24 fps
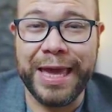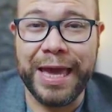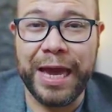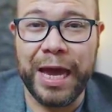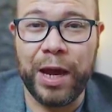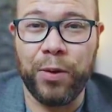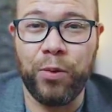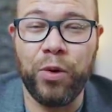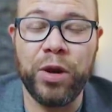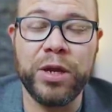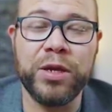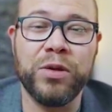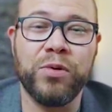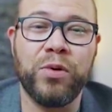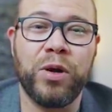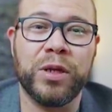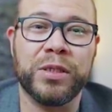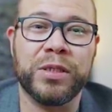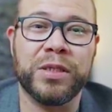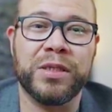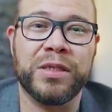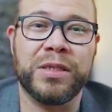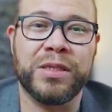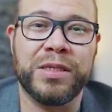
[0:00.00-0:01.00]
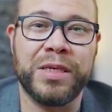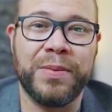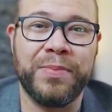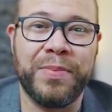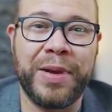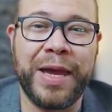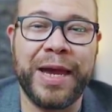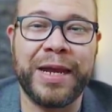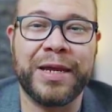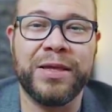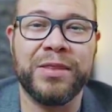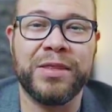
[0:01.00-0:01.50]
I want you all to sit
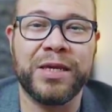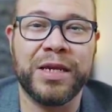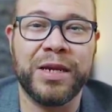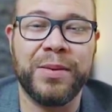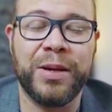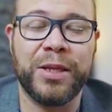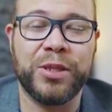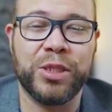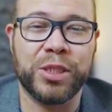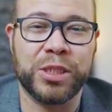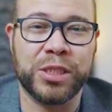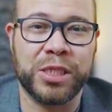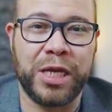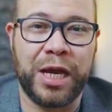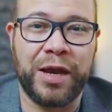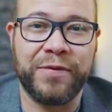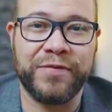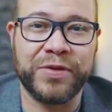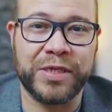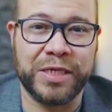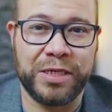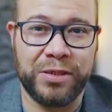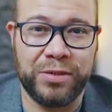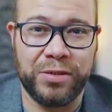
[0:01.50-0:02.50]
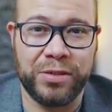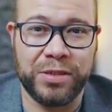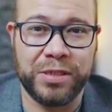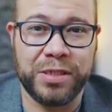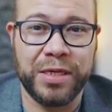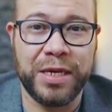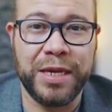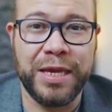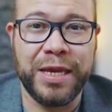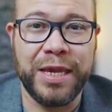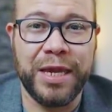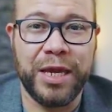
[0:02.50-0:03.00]
back and think about the soft
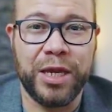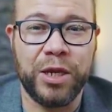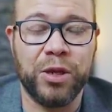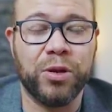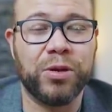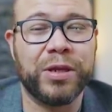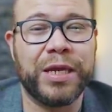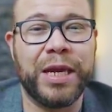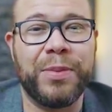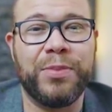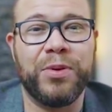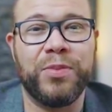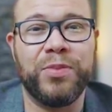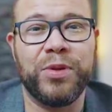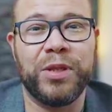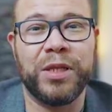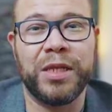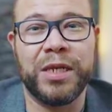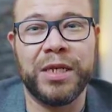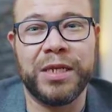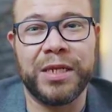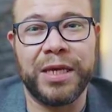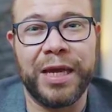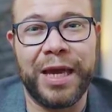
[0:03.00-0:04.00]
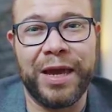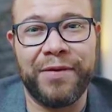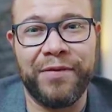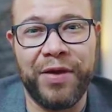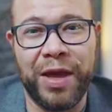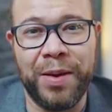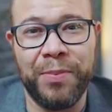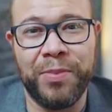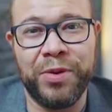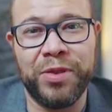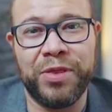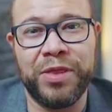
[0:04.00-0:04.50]
skills, your capability to have
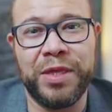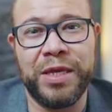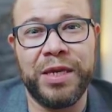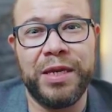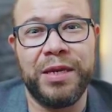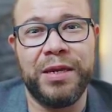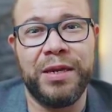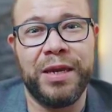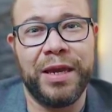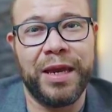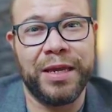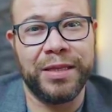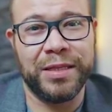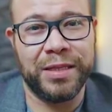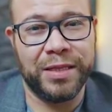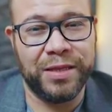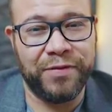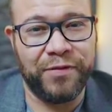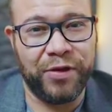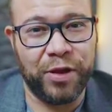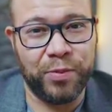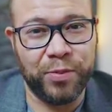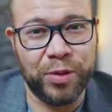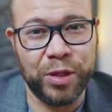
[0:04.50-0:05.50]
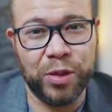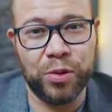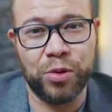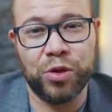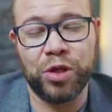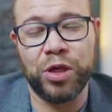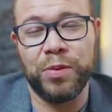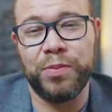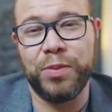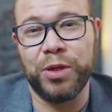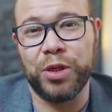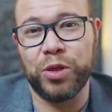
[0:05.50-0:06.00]
empathy, to develop
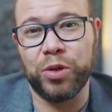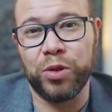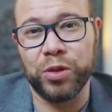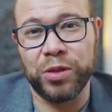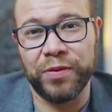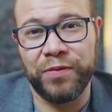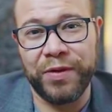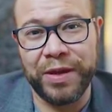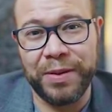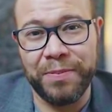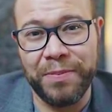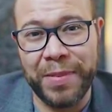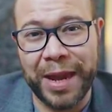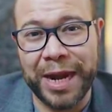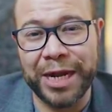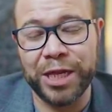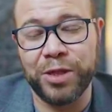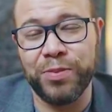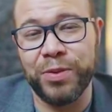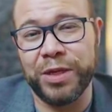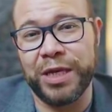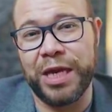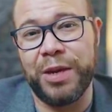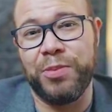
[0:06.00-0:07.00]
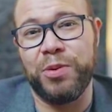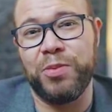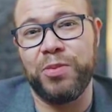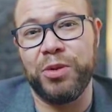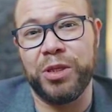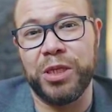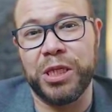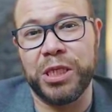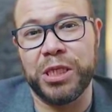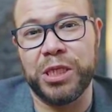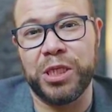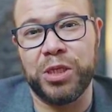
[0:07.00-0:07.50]
leadership and cultivate management
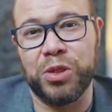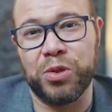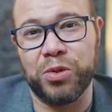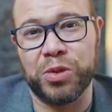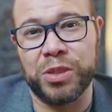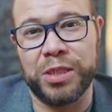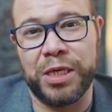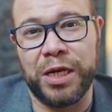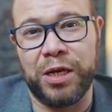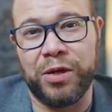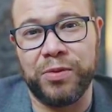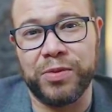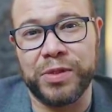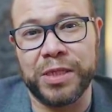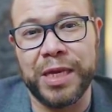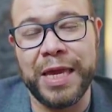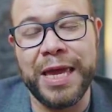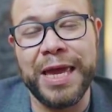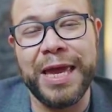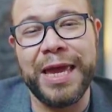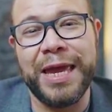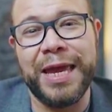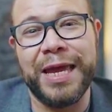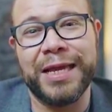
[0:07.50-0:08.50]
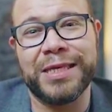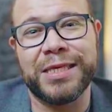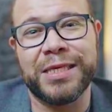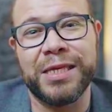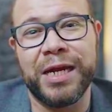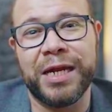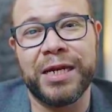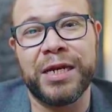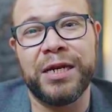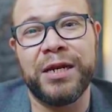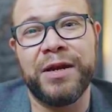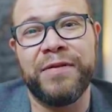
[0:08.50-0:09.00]
capabilities in yourselves. It's
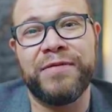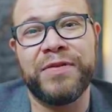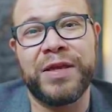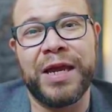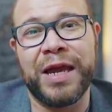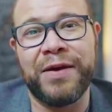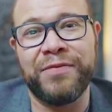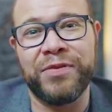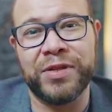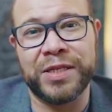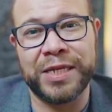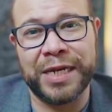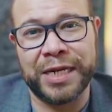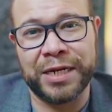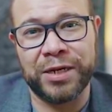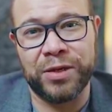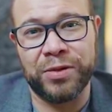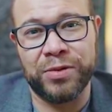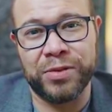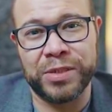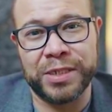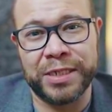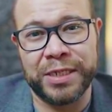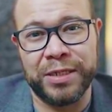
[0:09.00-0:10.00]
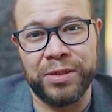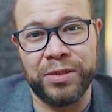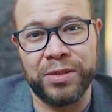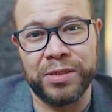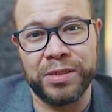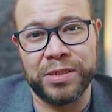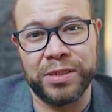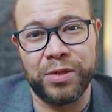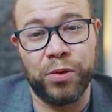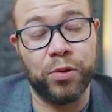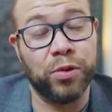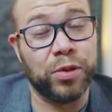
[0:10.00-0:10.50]
not enough to have the technical
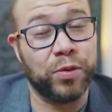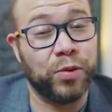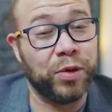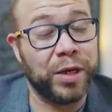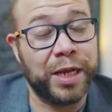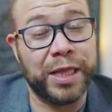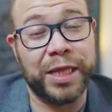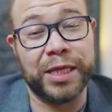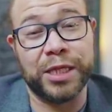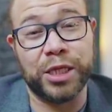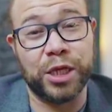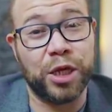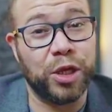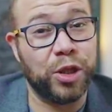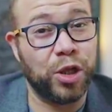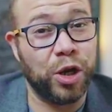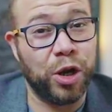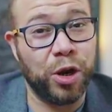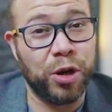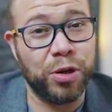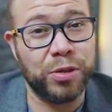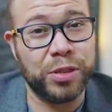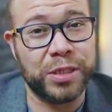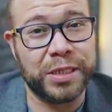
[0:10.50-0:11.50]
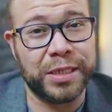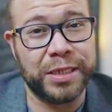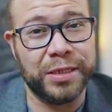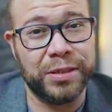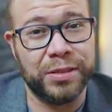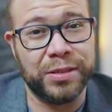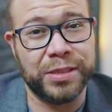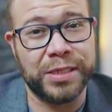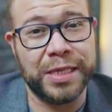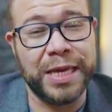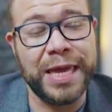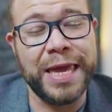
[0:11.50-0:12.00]
skills, or what I like to call the hard
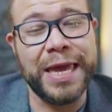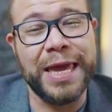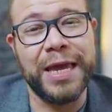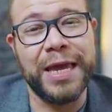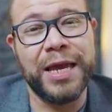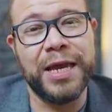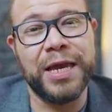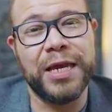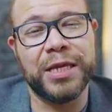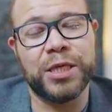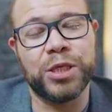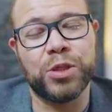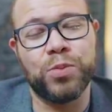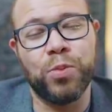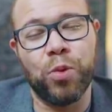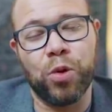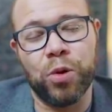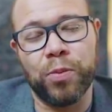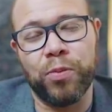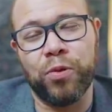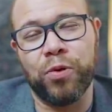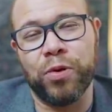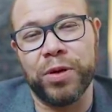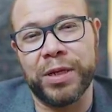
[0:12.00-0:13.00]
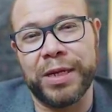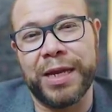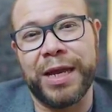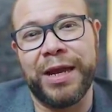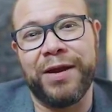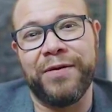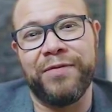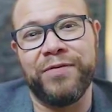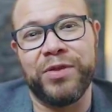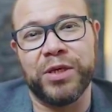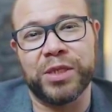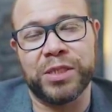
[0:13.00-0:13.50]
skills. It's more important to
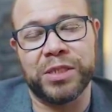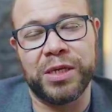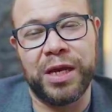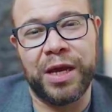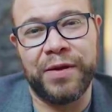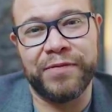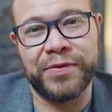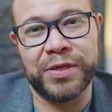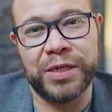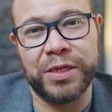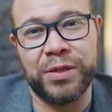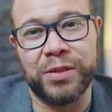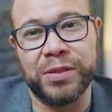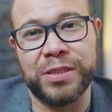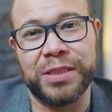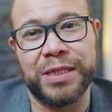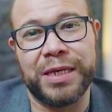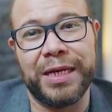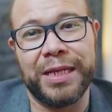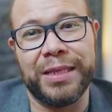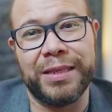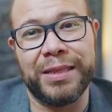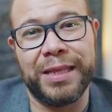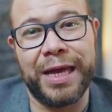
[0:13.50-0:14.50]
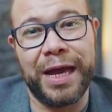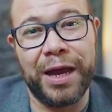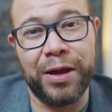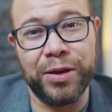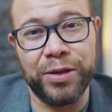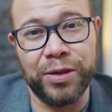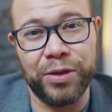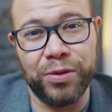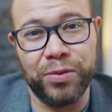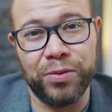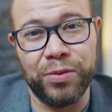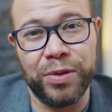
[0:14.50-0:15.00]
have the soft skills that allow
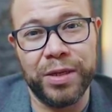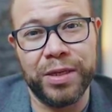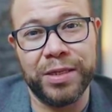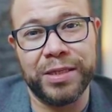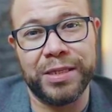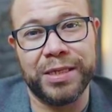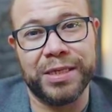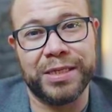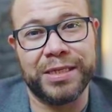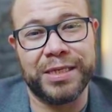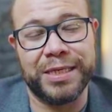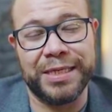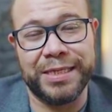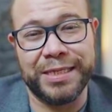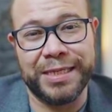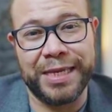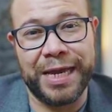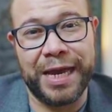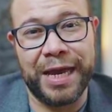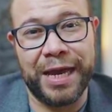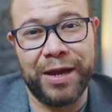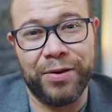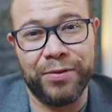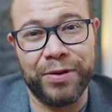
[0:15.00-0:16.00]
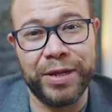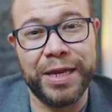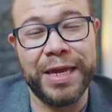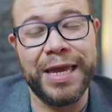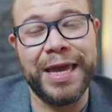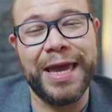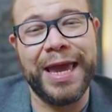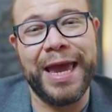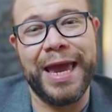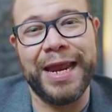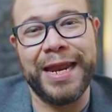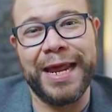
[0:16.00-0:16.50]
you to sit down
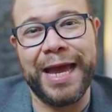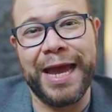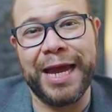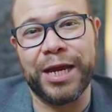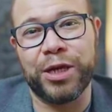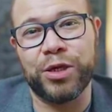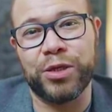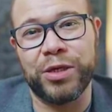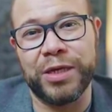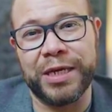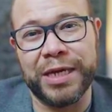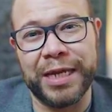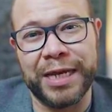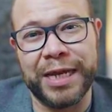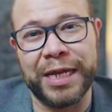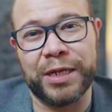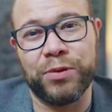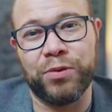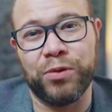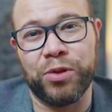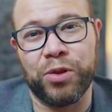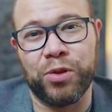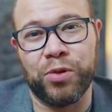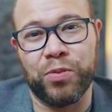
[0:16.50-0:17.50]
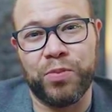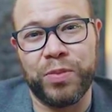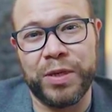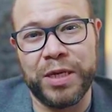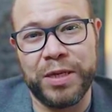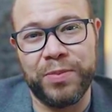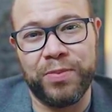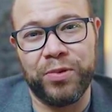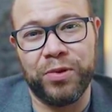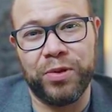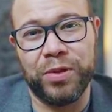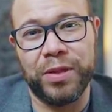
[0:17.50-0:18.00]
and actually connect with other
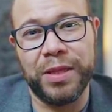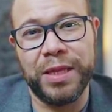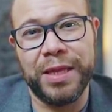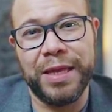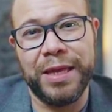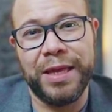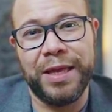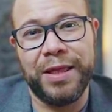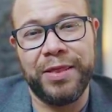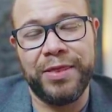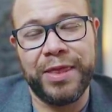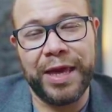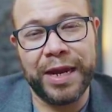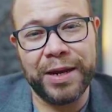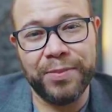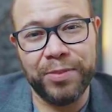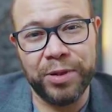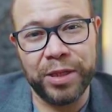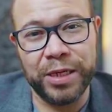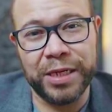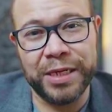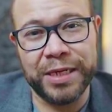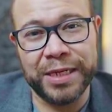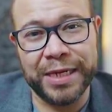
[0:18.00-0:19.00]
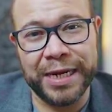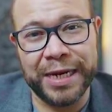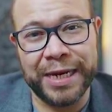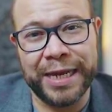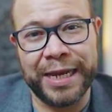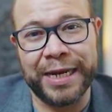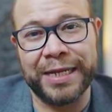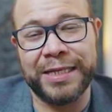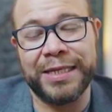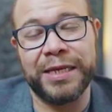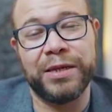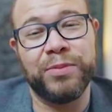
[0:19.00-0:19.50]
people. That ability to
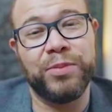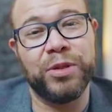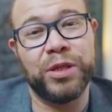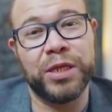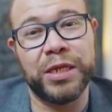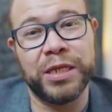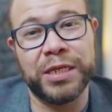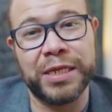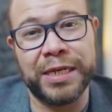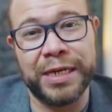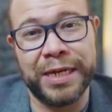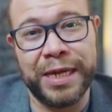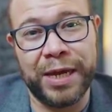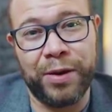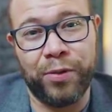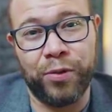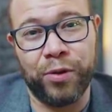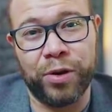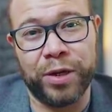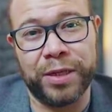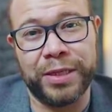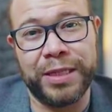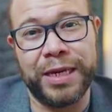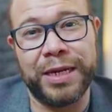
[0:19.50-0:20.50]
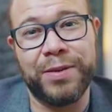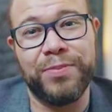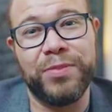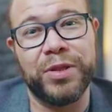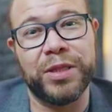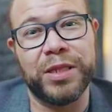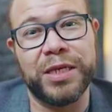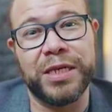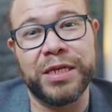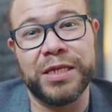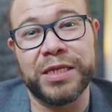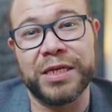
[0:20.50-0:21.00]
connect, that ability to network, that
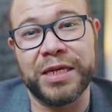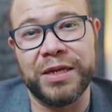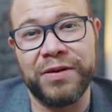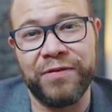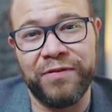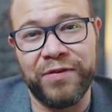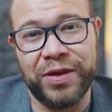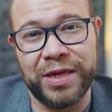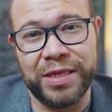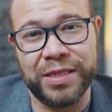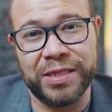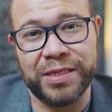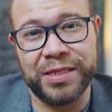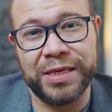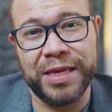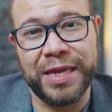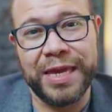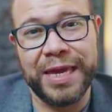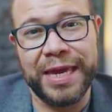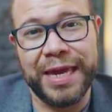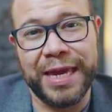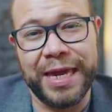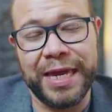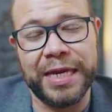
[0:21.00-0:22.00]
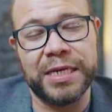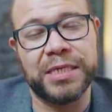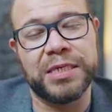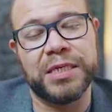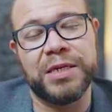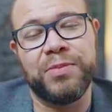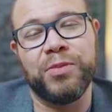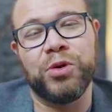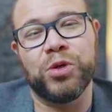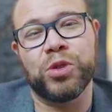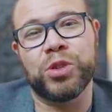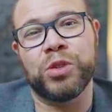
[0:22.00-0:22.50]
ability to convince is
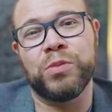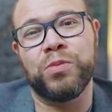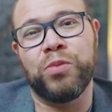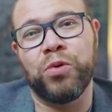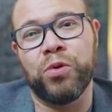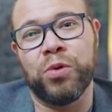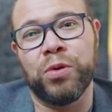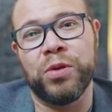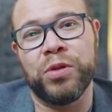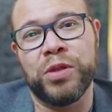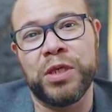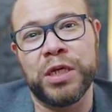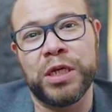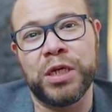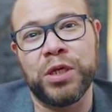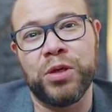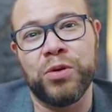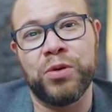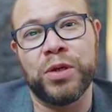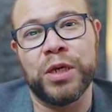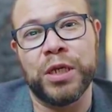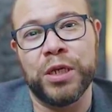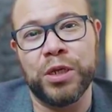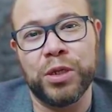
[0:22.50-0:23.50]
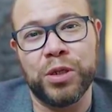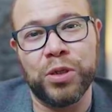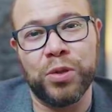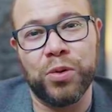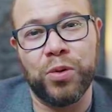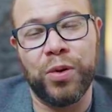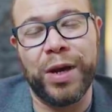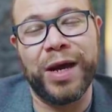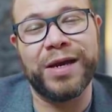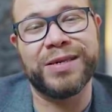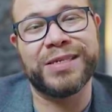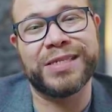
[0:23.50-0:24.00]
the most important thing you can
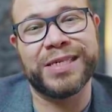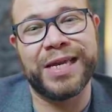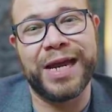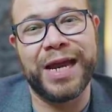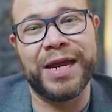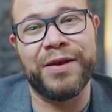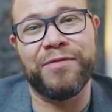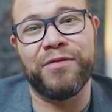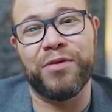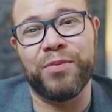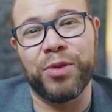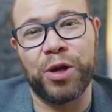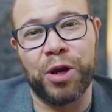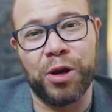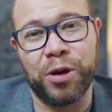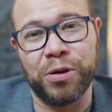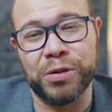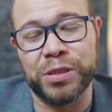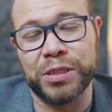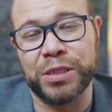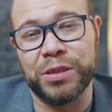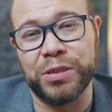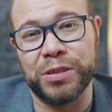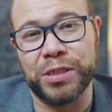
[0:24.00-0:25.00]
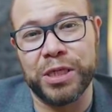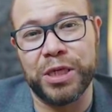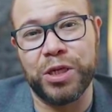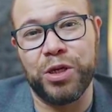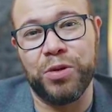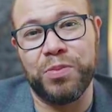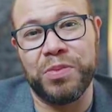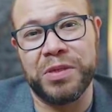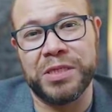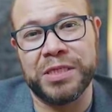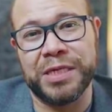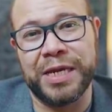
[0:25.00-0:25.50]
do, aside from the hard skills that
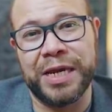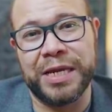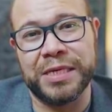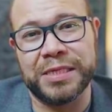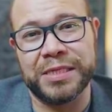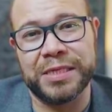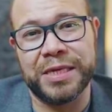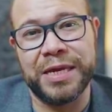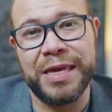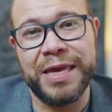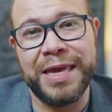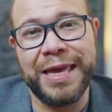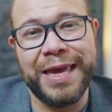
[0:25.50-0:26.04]
you possess.